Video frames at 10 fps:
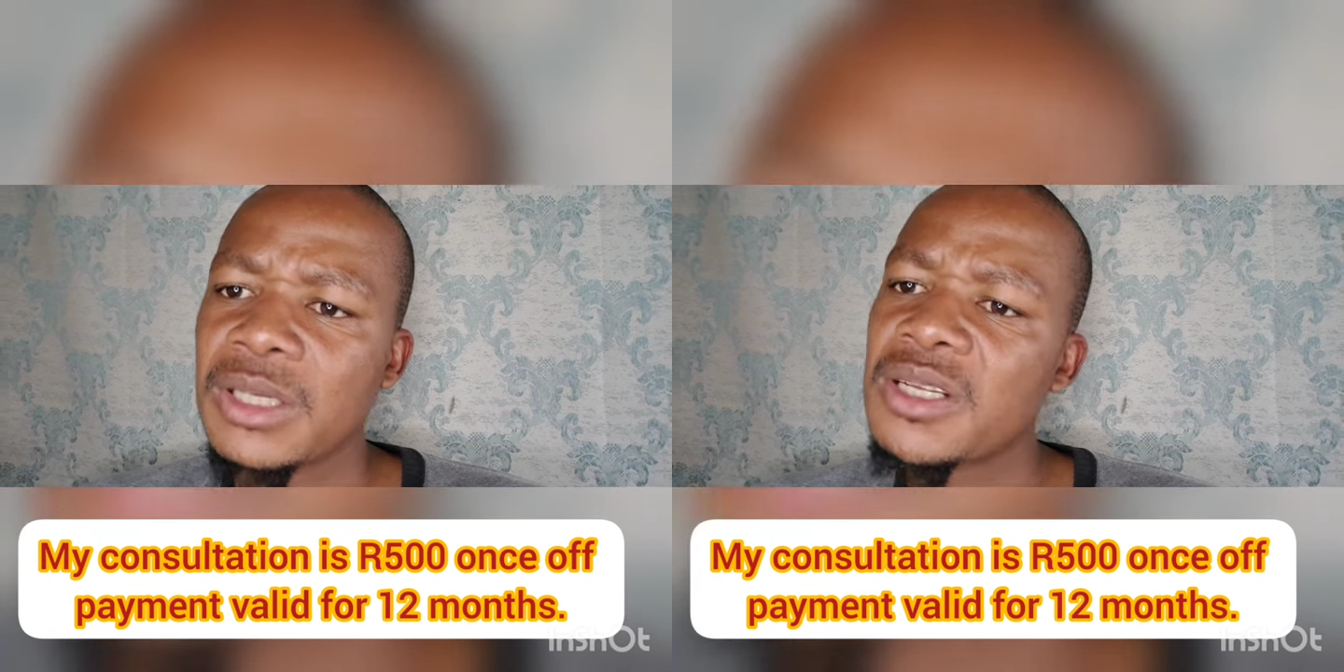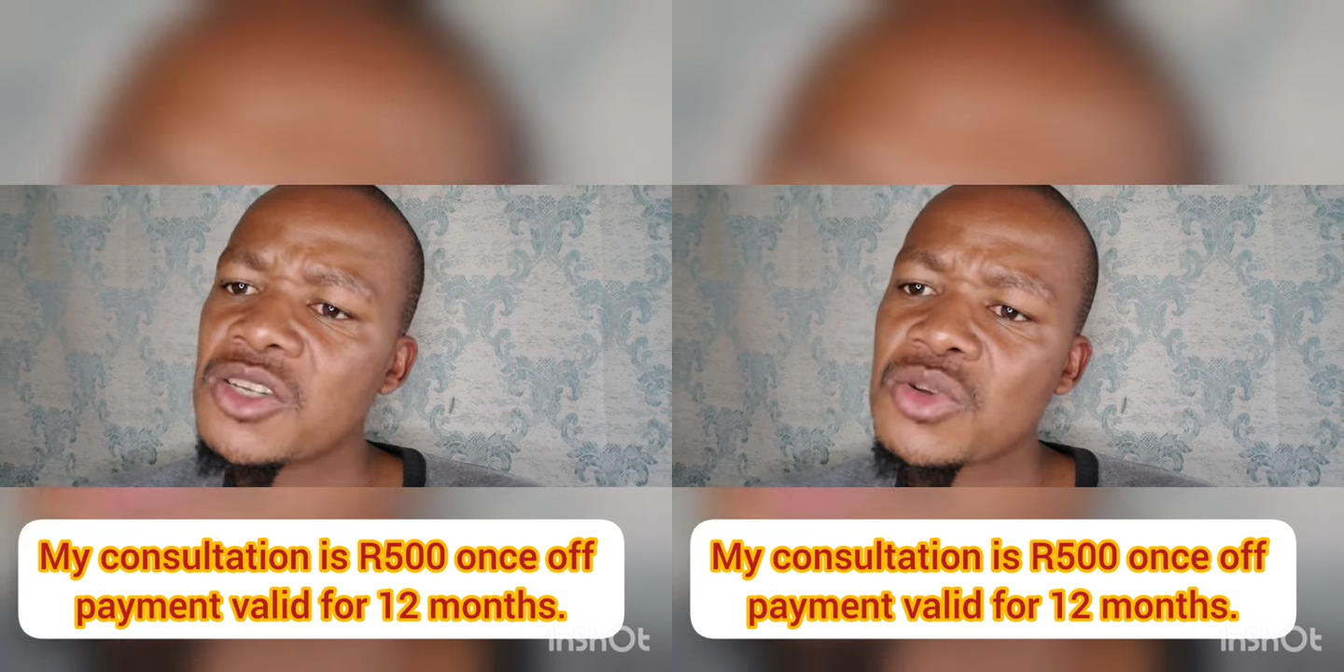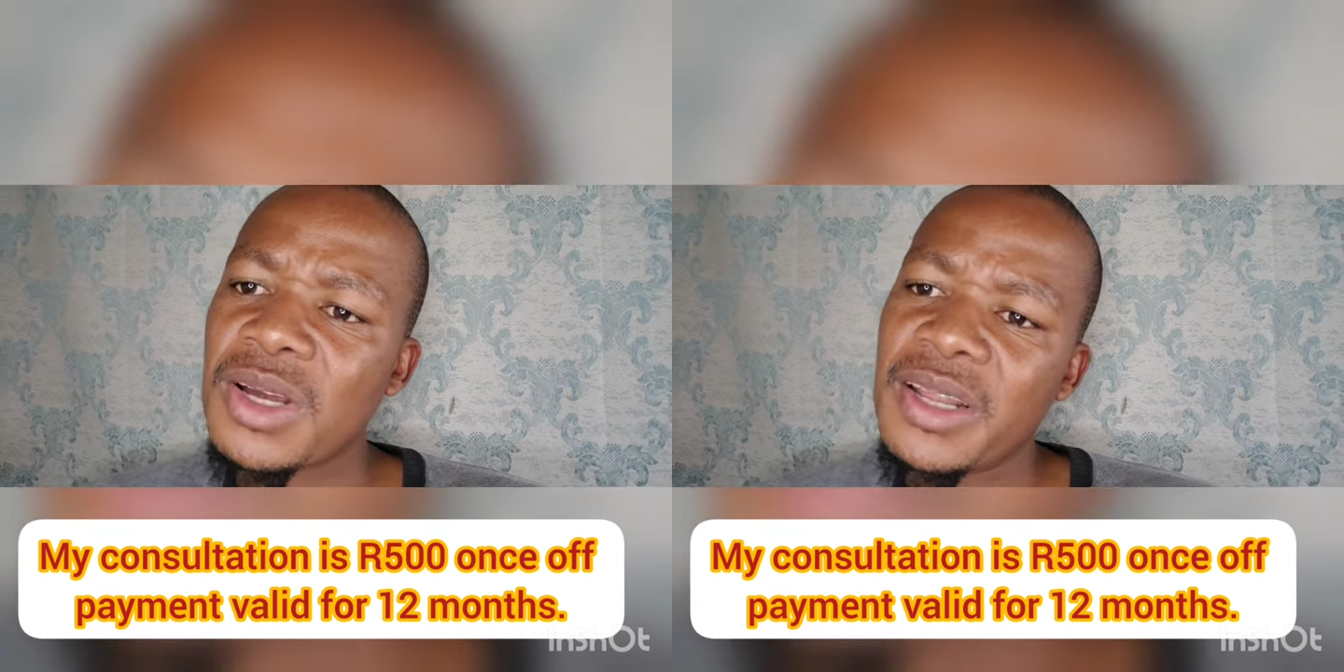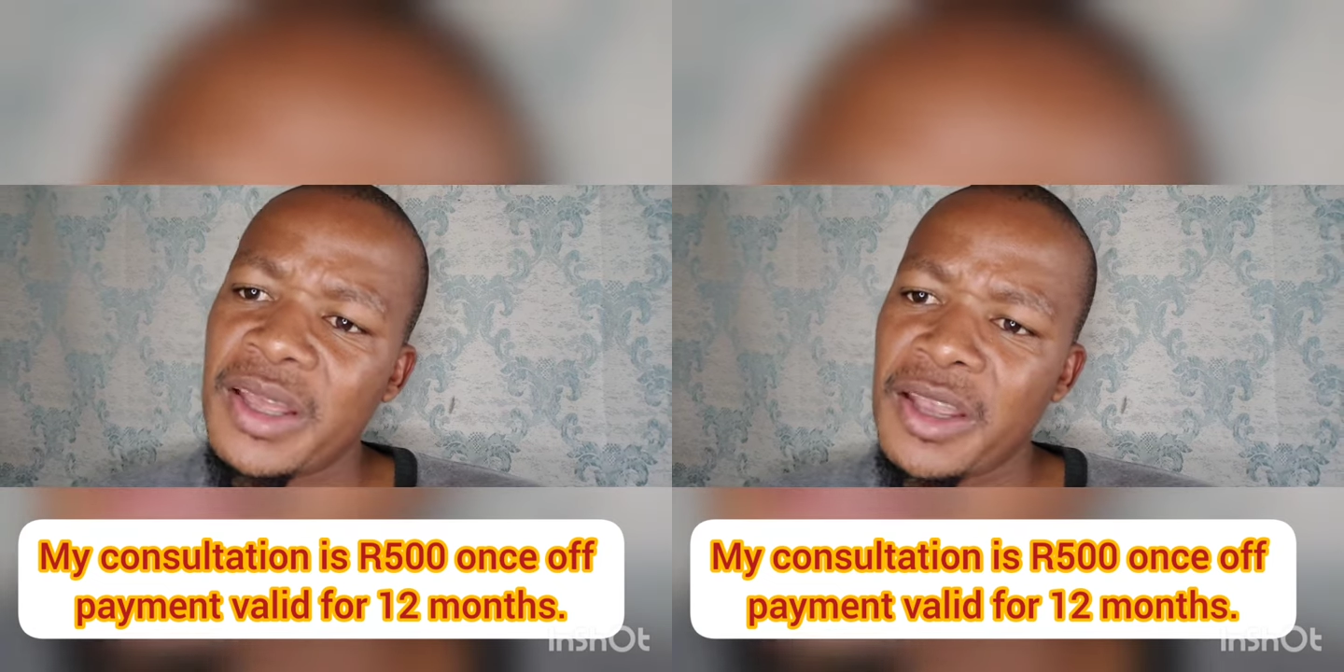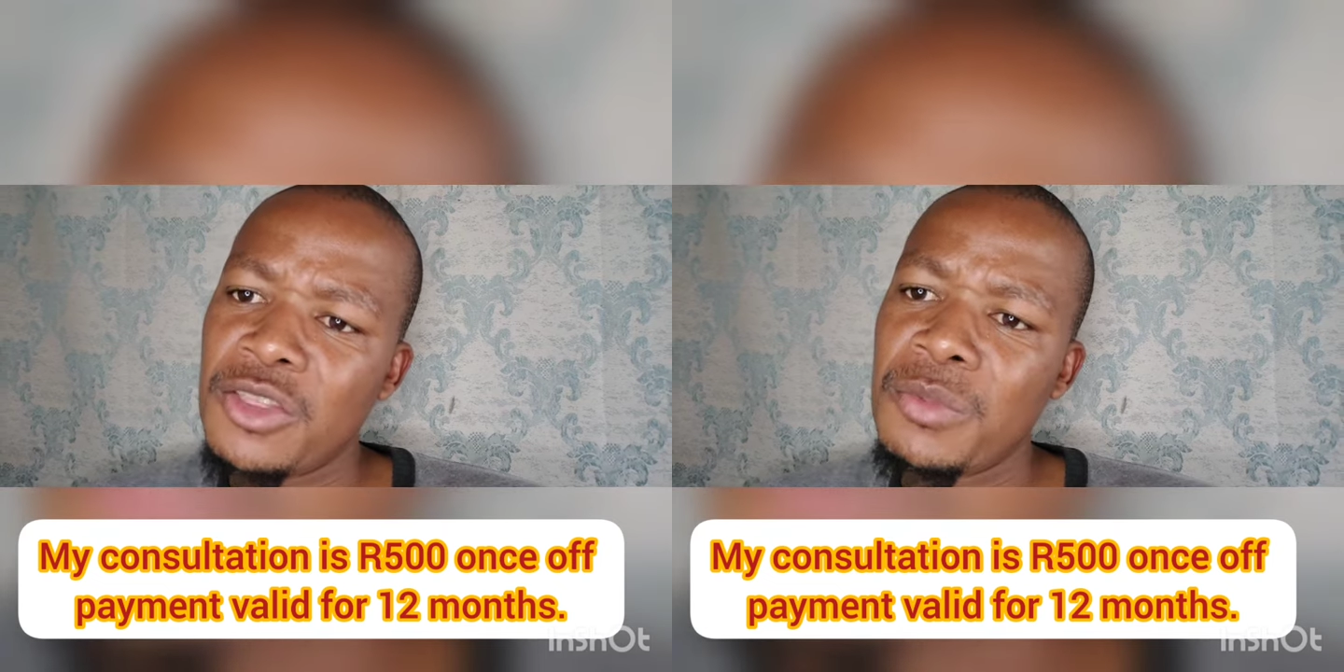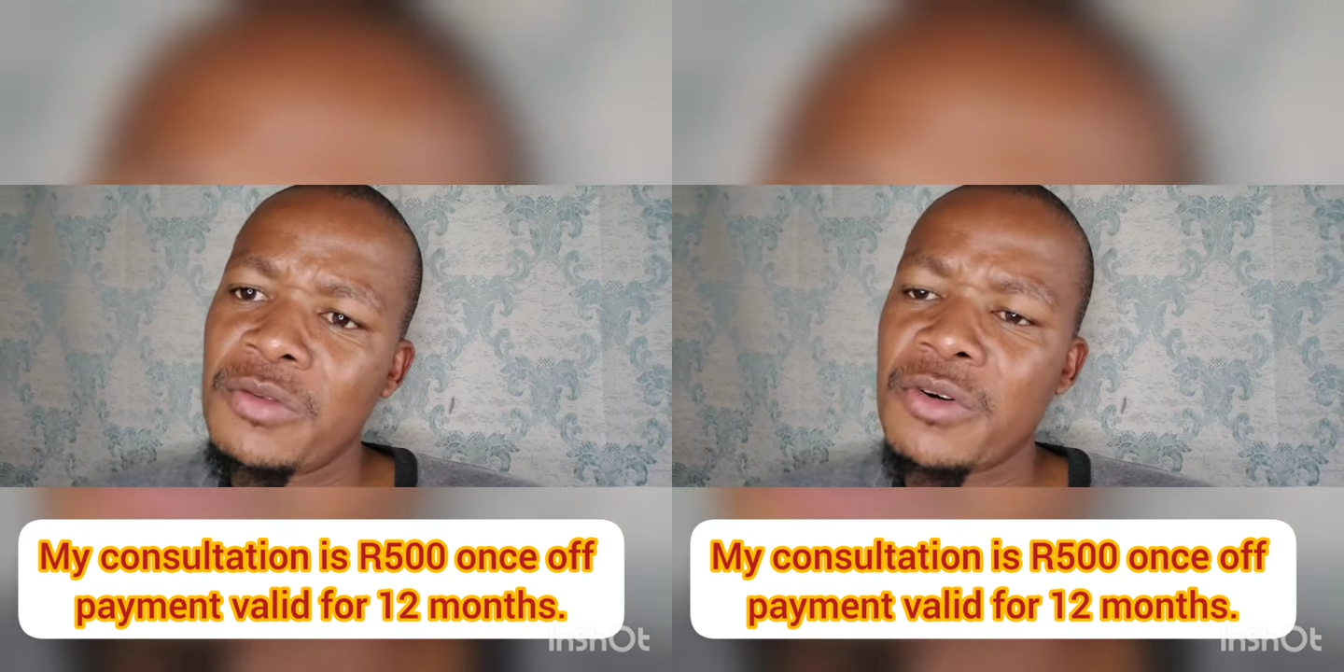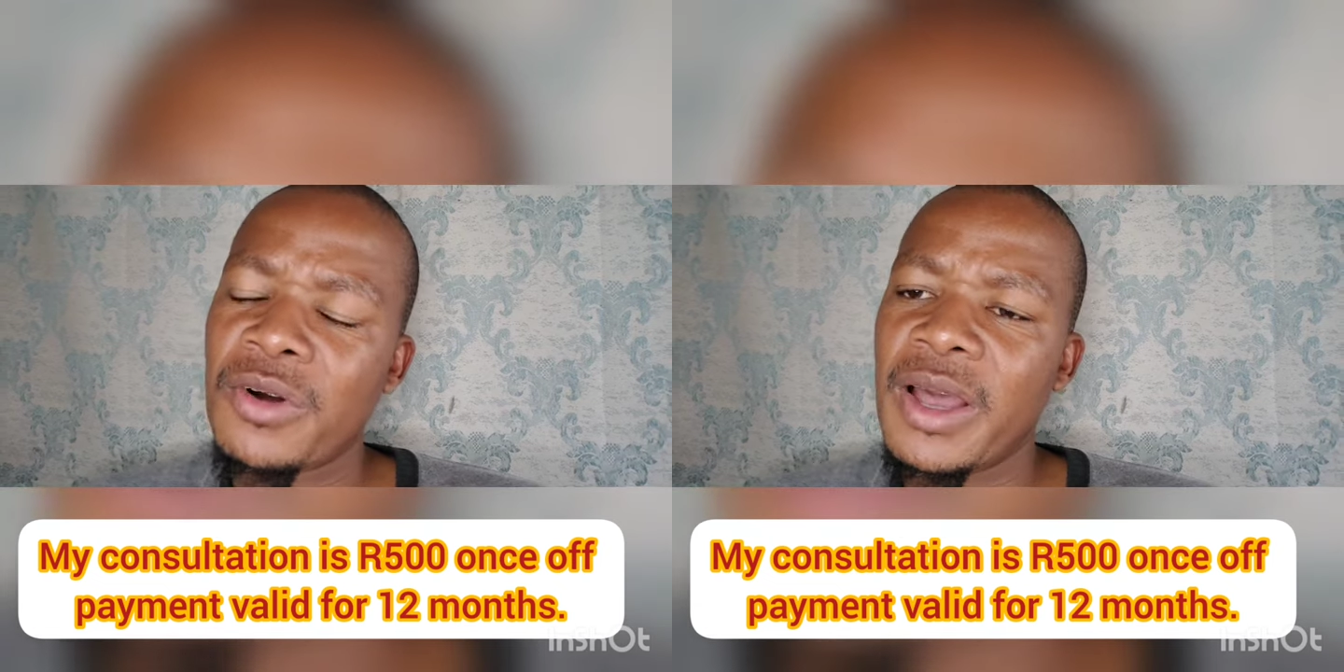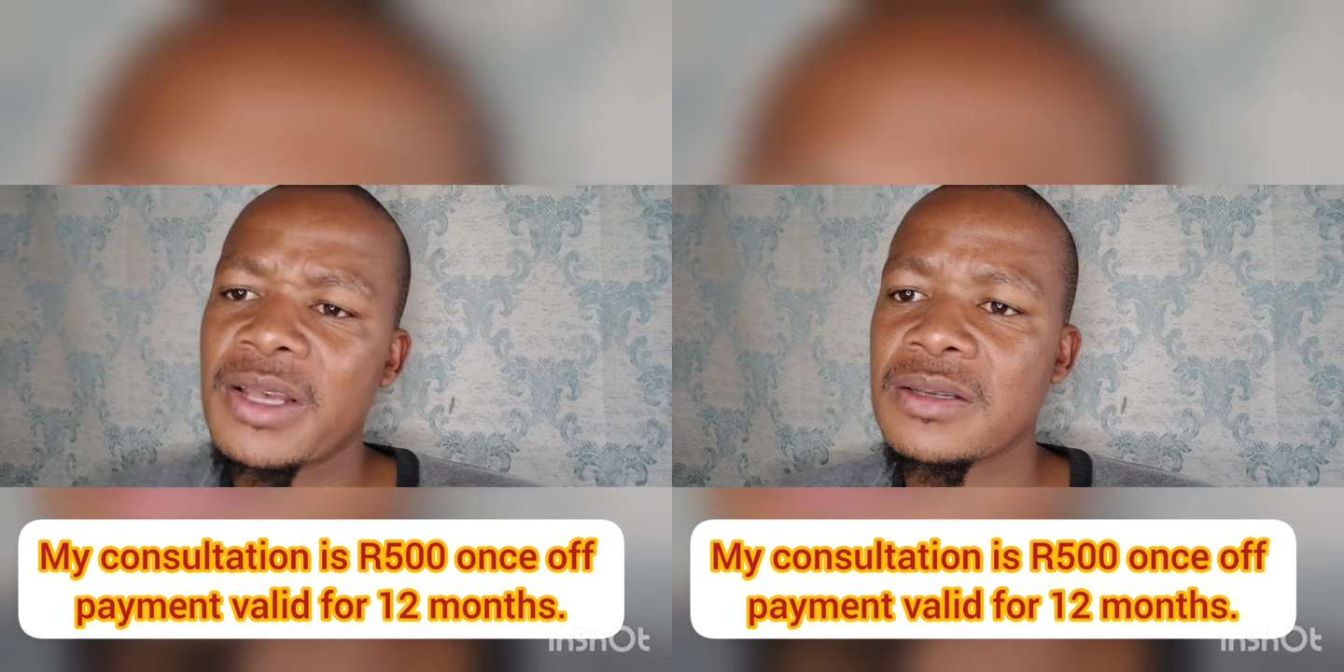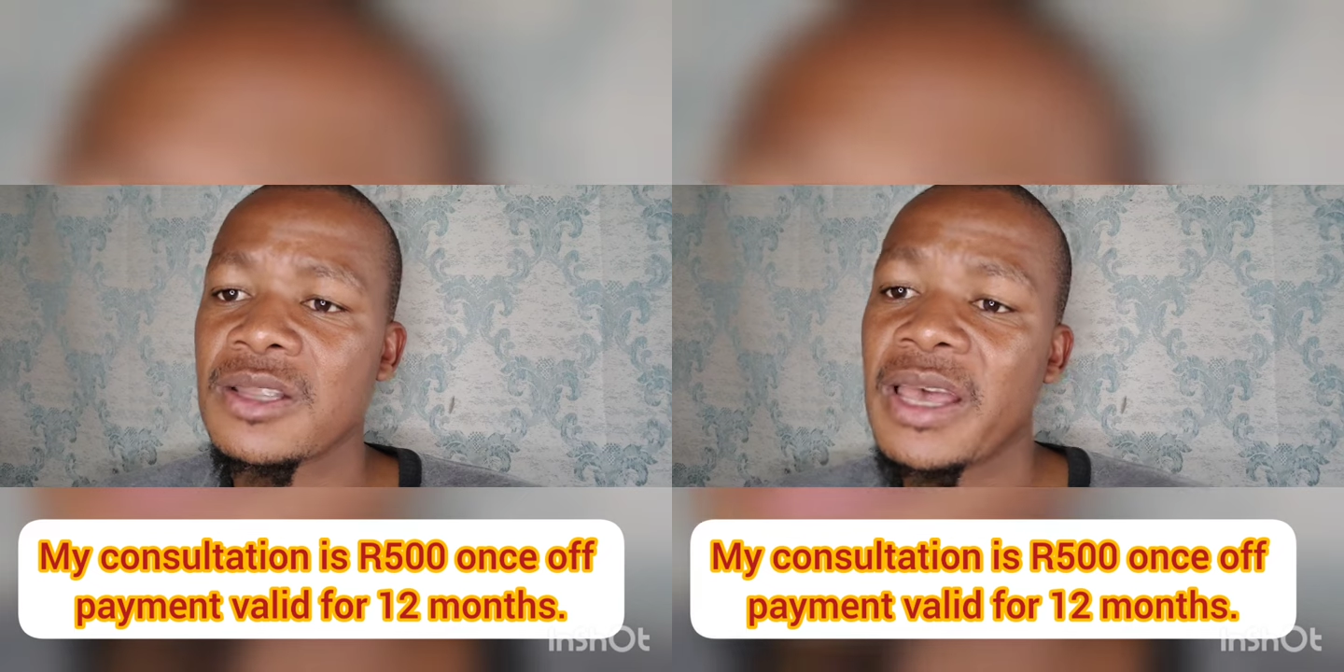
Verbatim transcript: This is what they hate me for, guys.